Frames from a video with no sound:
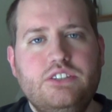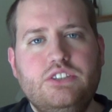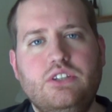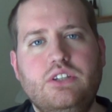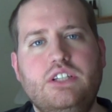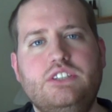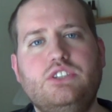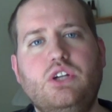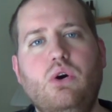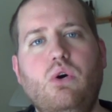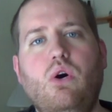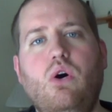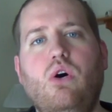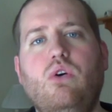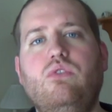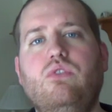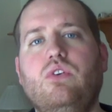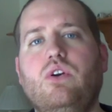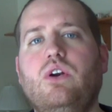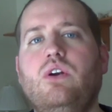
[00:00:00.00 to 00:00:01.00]
So let's go
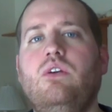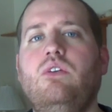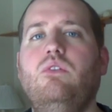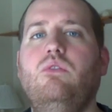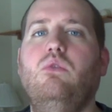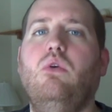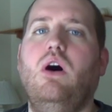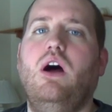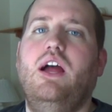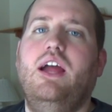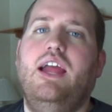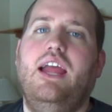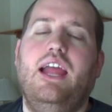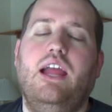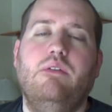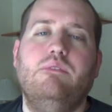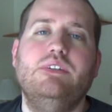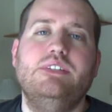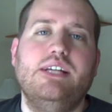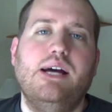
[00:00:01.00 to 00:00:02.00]
over what
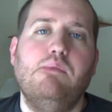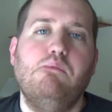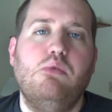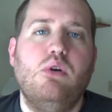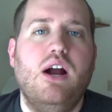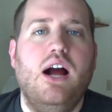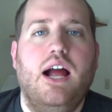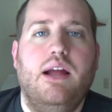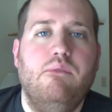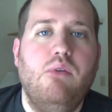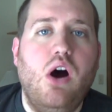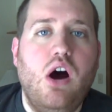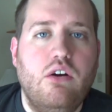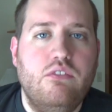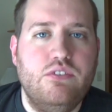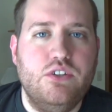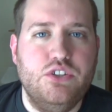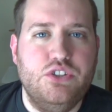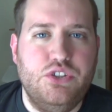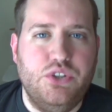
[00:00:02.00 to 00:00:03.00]
Amazon Prime
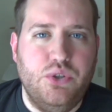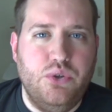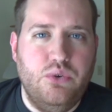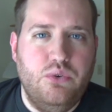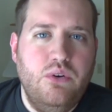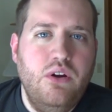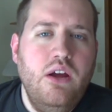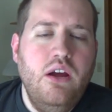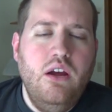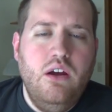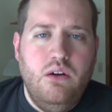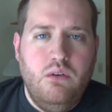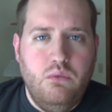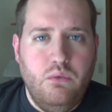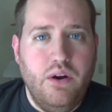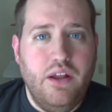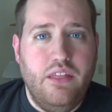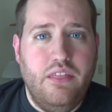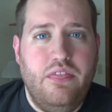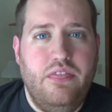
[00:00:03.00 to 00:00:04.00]
offers you
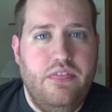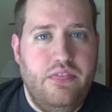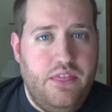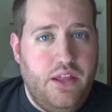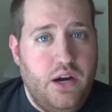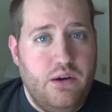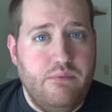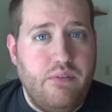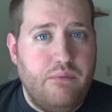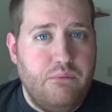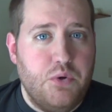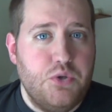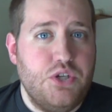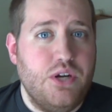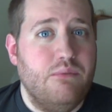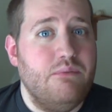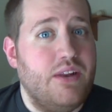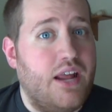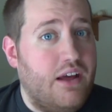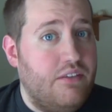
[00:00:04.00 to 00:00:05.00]
with their
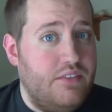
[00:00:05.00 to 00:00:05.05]
membership.